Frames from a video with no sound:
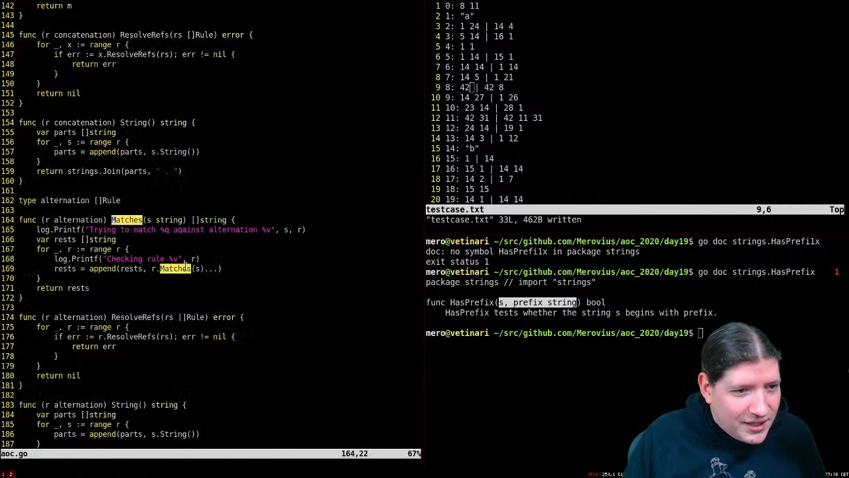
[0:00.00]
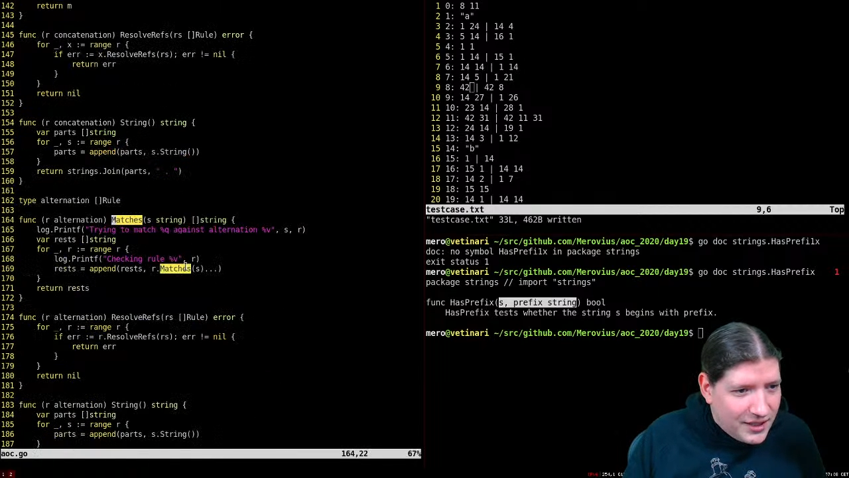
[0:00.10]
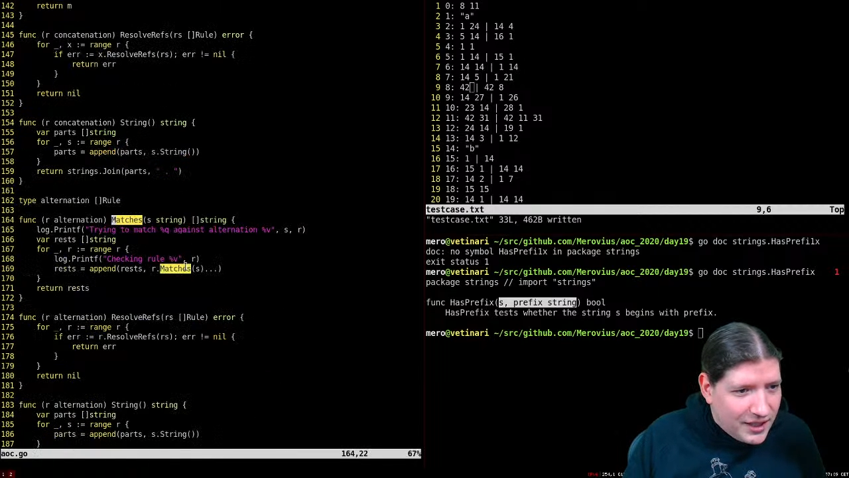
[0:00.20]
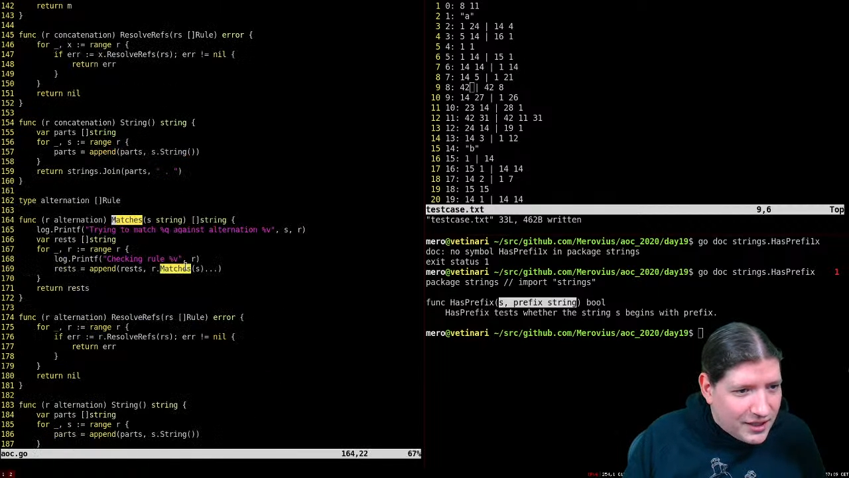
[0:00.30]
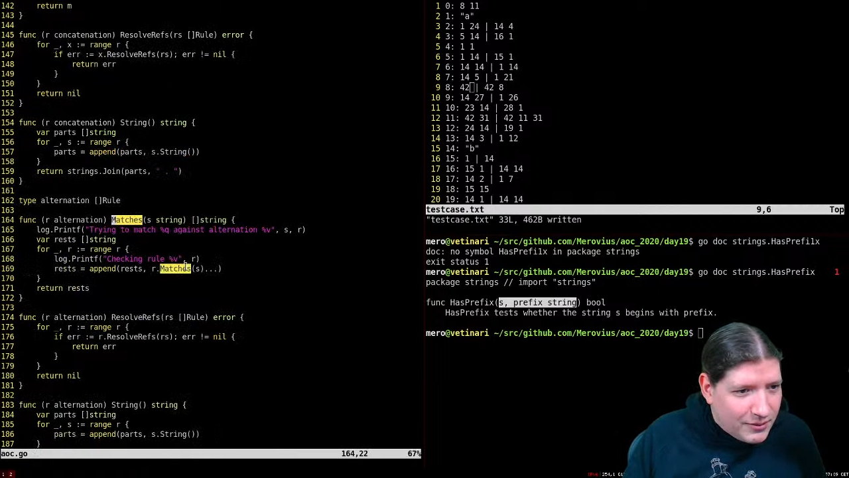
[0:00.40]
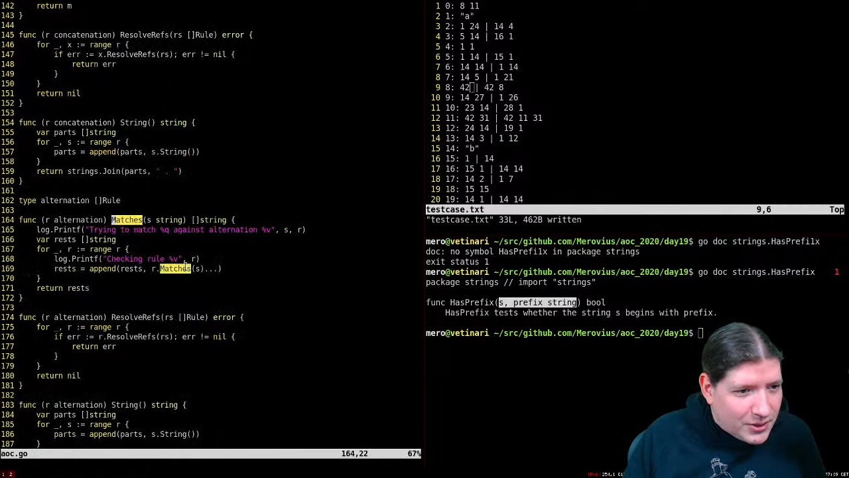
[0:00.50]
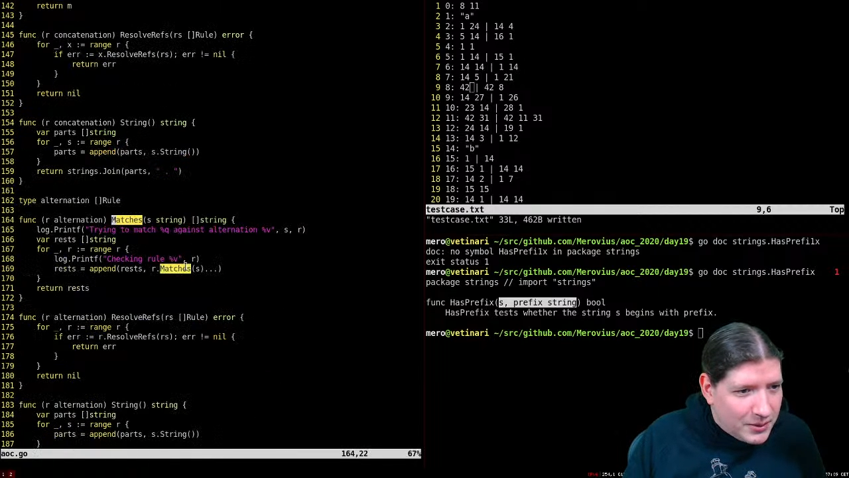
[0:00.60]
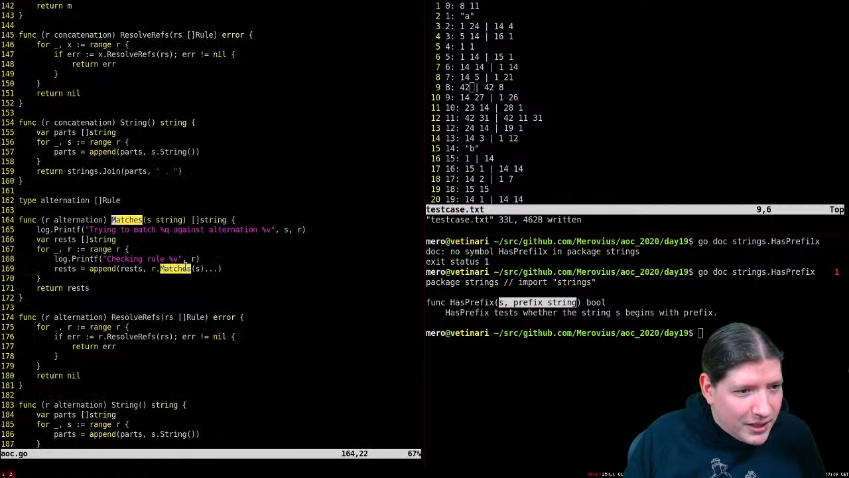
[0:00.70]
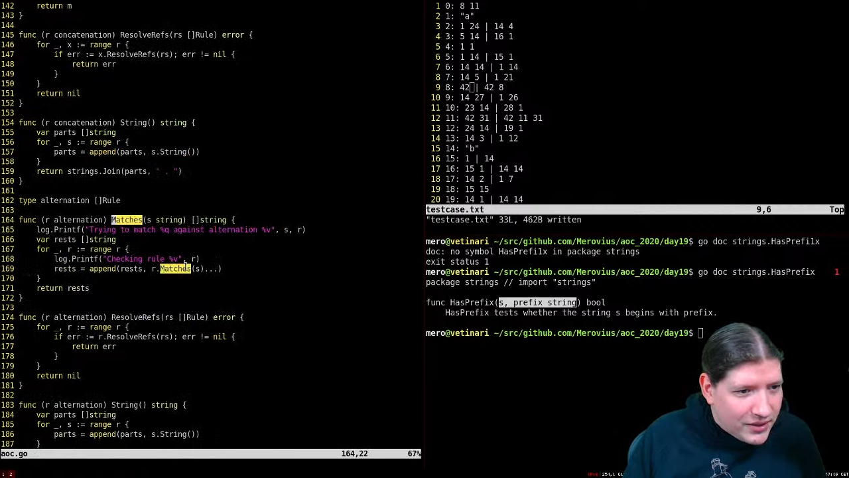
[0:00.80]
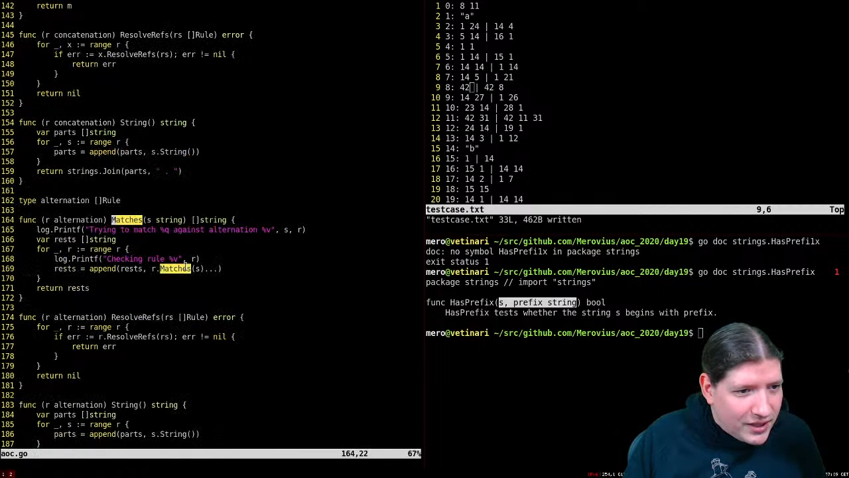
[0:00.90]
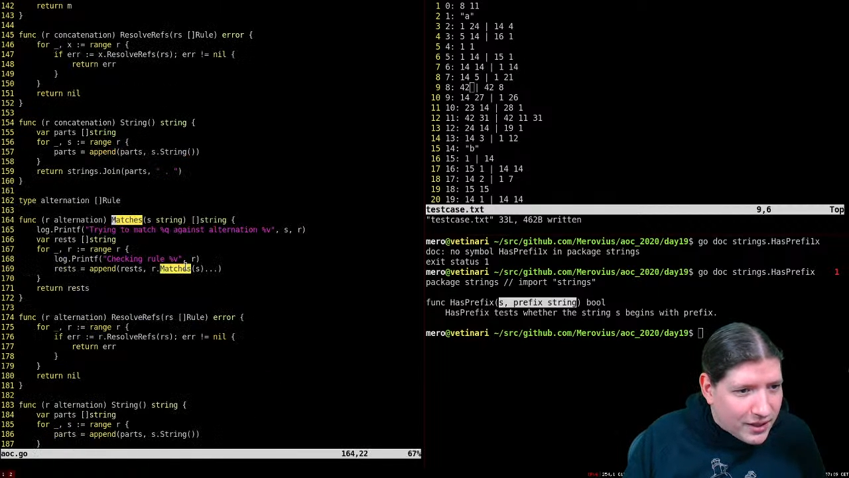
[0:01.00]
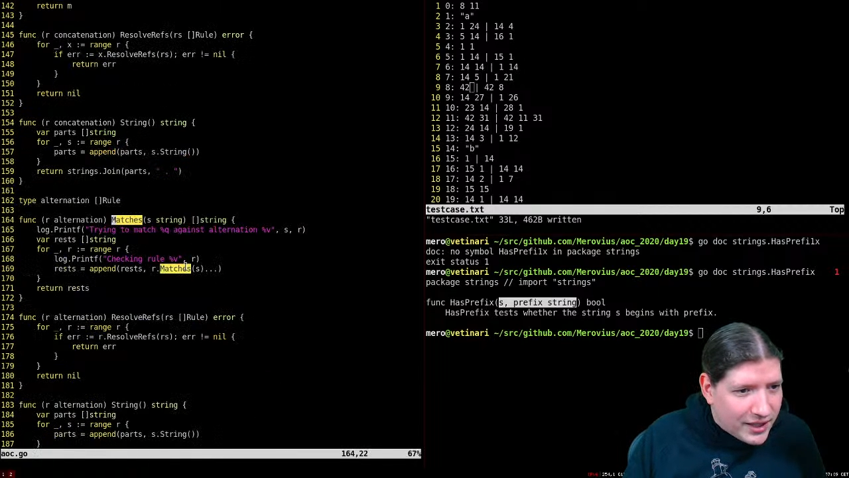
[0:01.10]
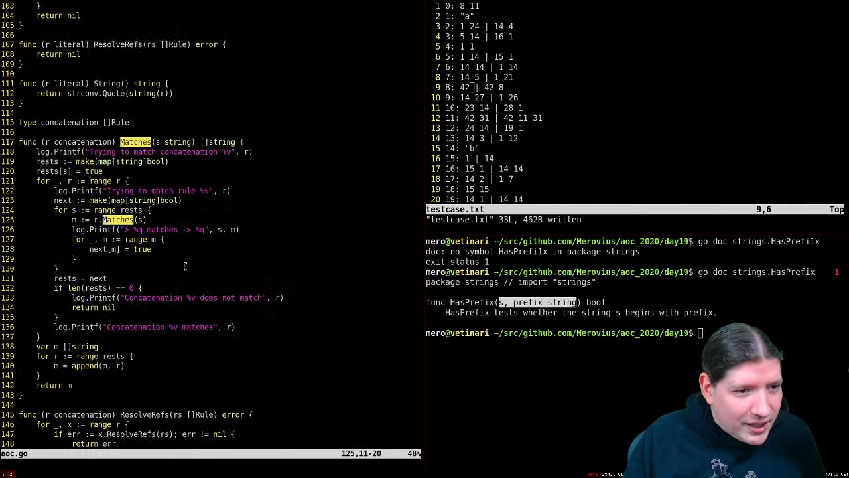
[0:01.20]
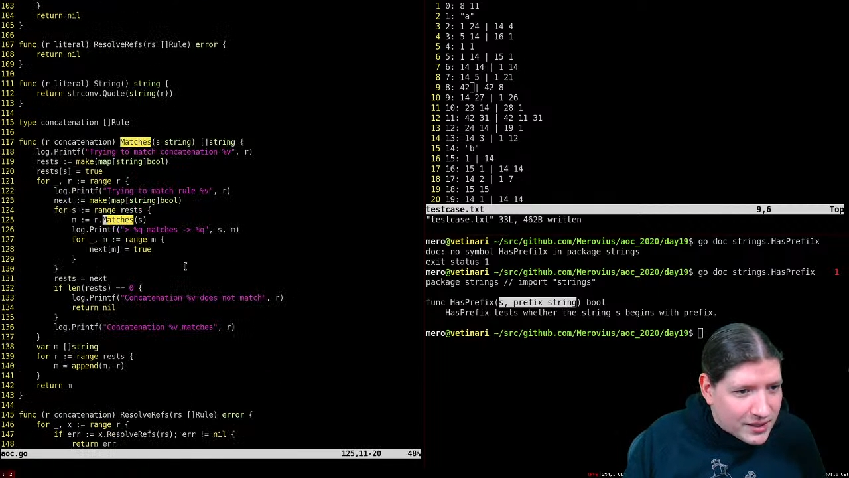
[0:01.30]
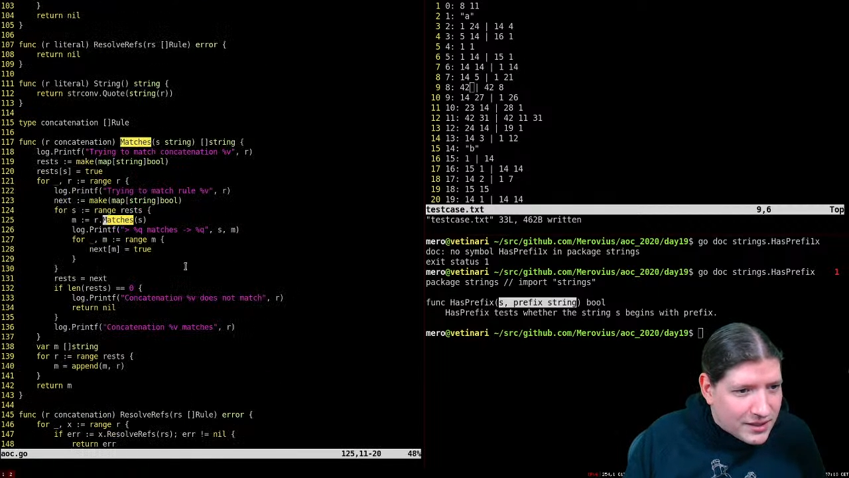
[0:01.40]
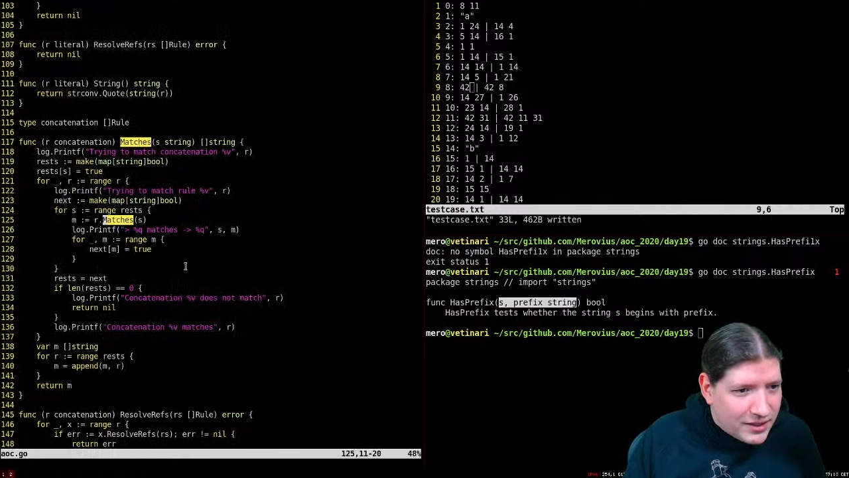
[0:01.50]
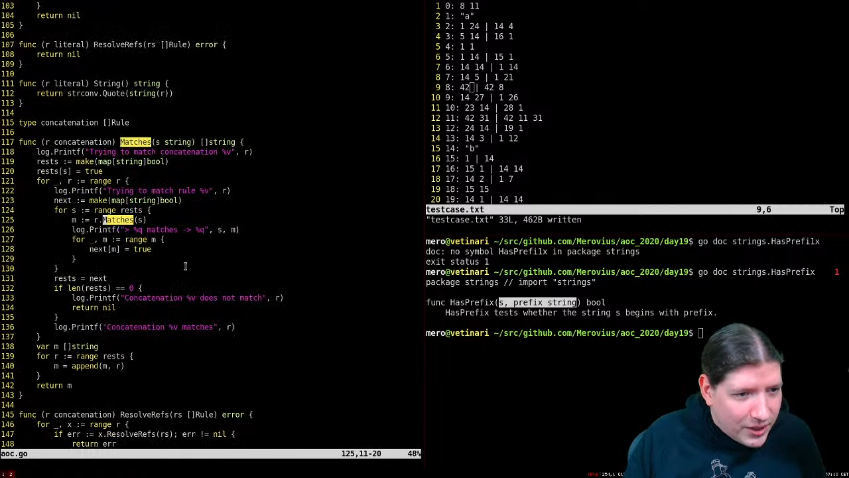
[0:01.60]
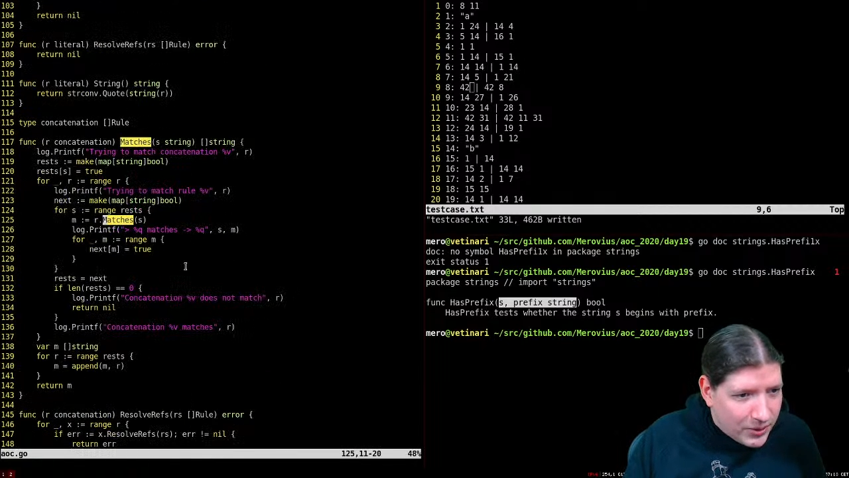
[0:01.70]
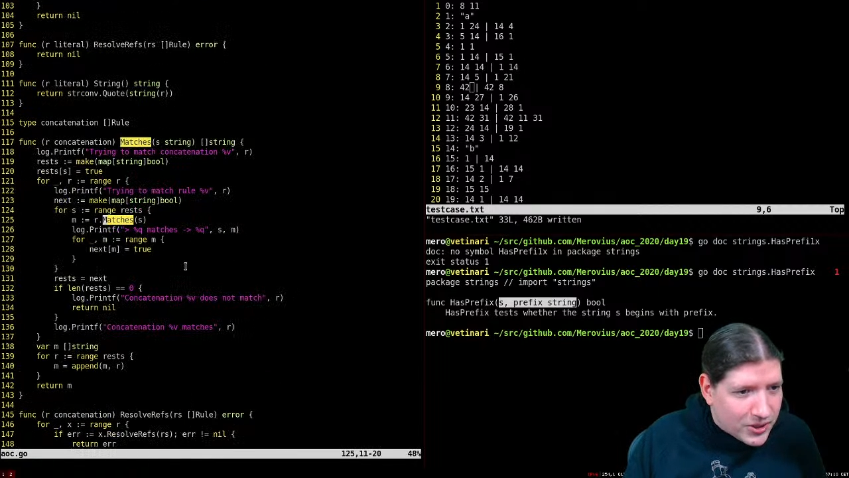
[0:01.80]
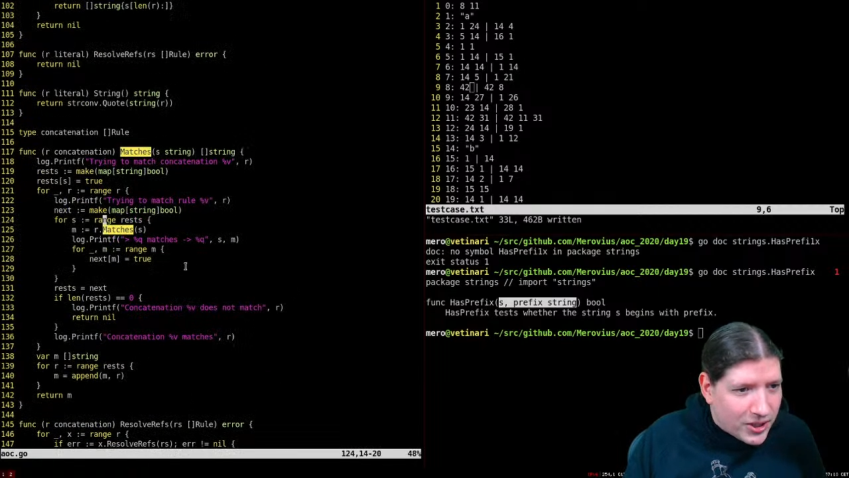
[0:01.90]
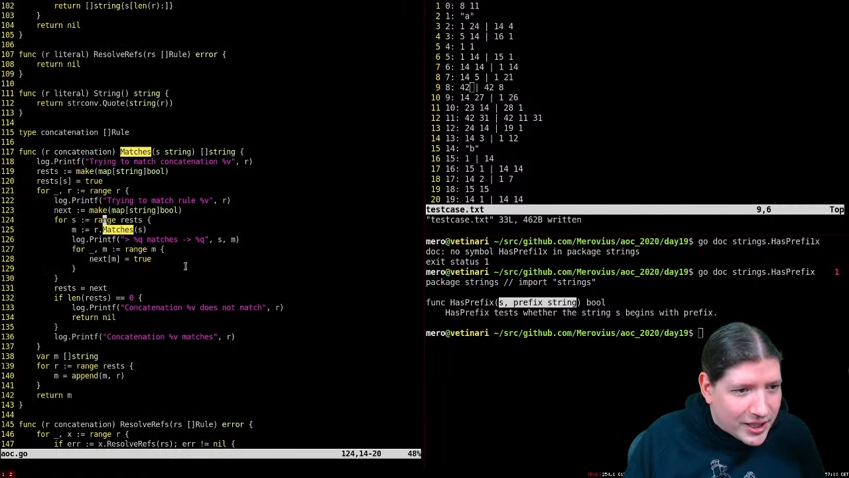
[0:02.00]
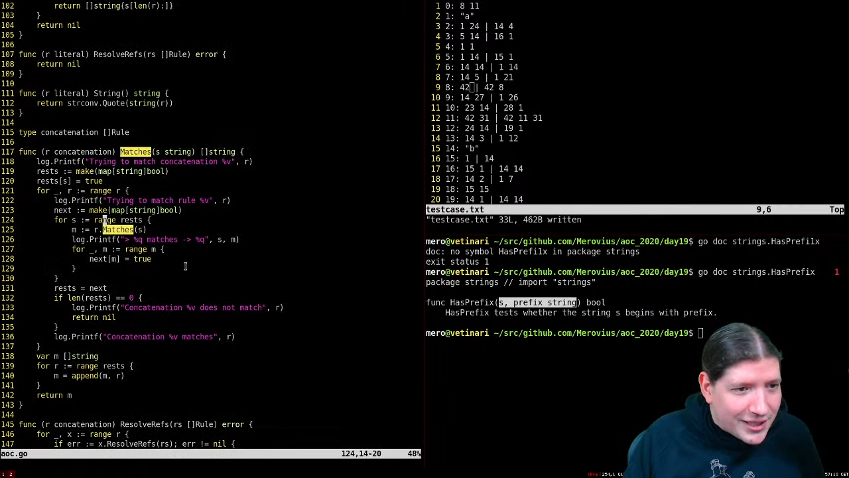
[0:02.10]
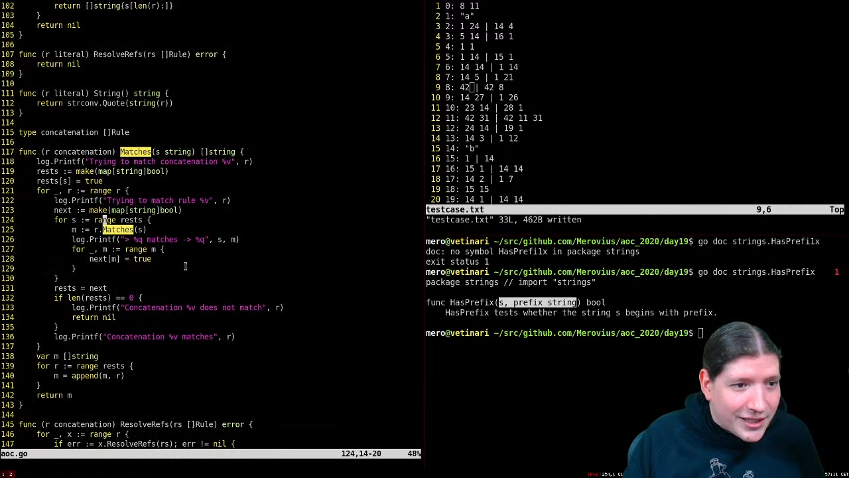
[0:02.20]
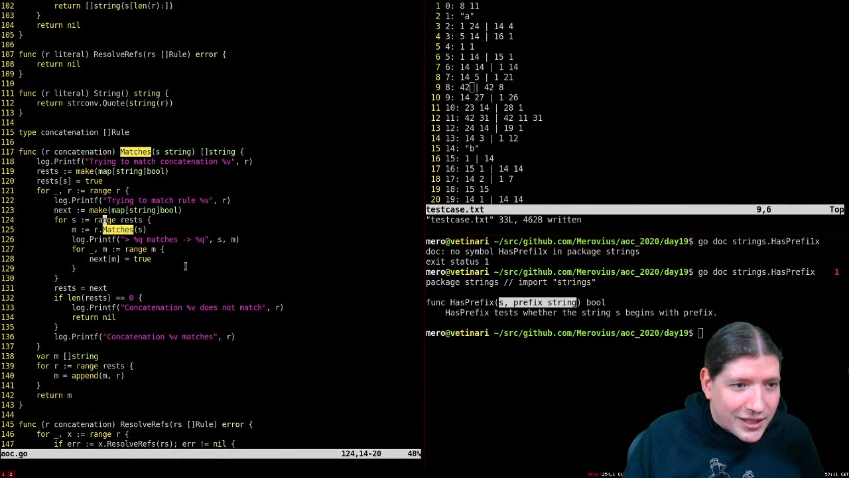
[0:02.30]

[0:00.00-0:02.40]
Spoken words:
Do we have anything else? No. Concatenation.